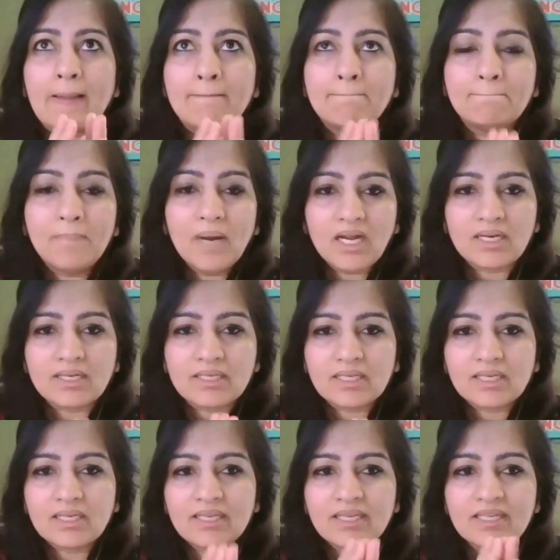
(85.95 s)
But
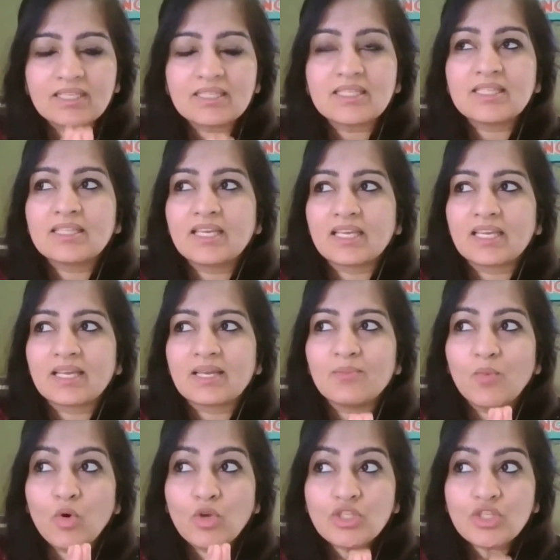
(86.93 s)
here is the thing.
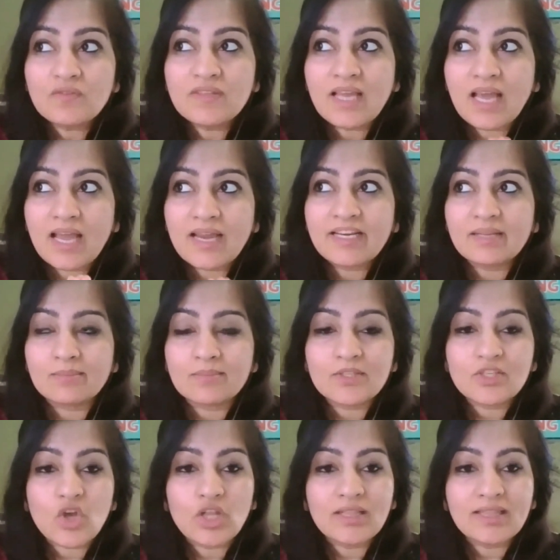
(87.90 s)
Most of the
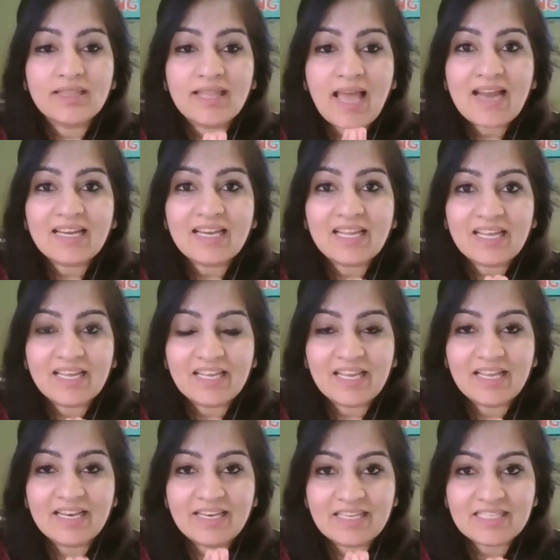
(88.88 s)
items on that
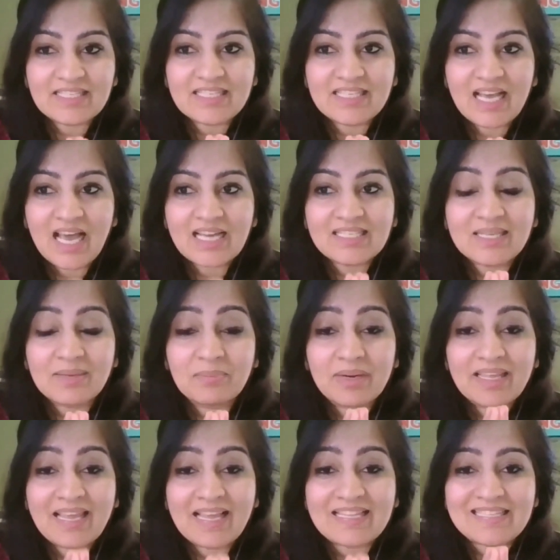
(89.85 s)
list are
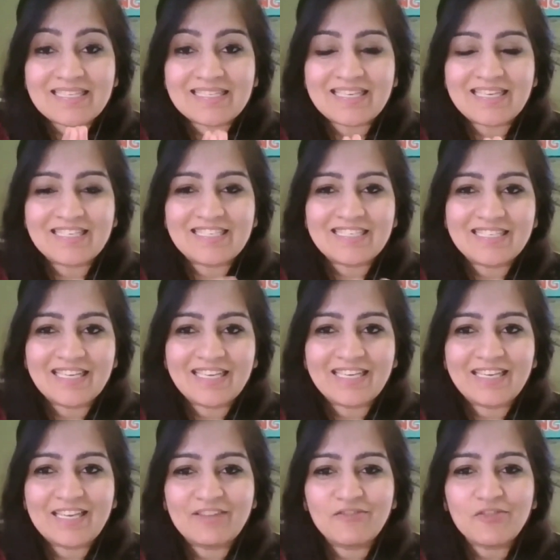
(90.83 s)
somebody else's agenda
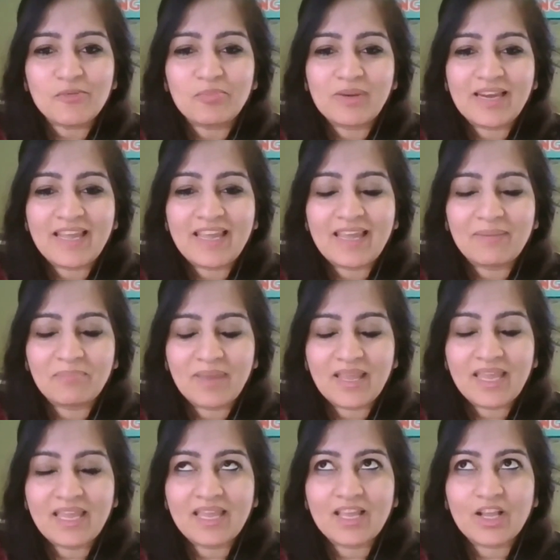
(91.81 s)
if you
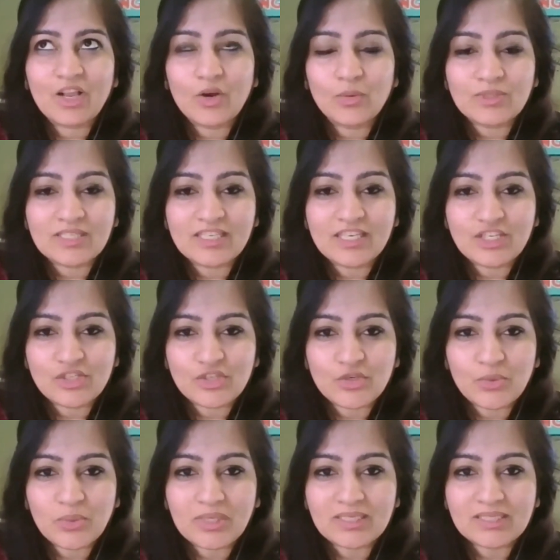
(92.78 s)
pay close attention
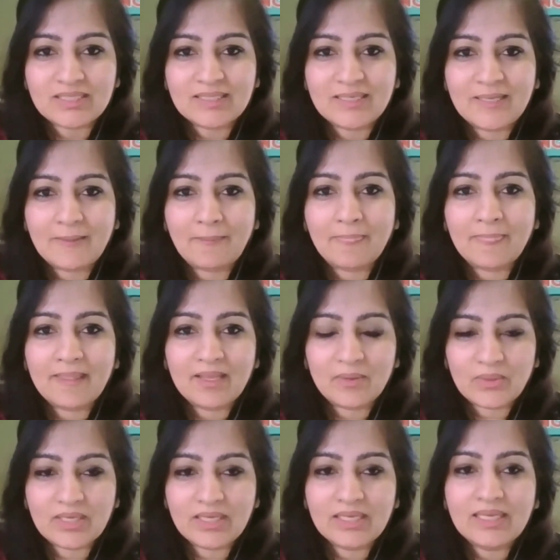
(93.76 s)
to it.
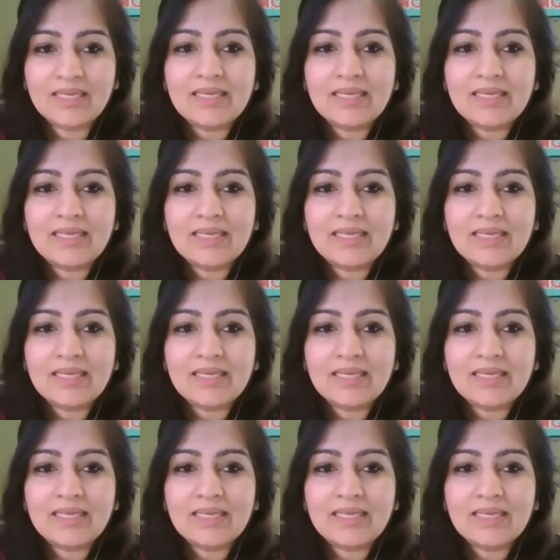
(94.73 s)
Okay.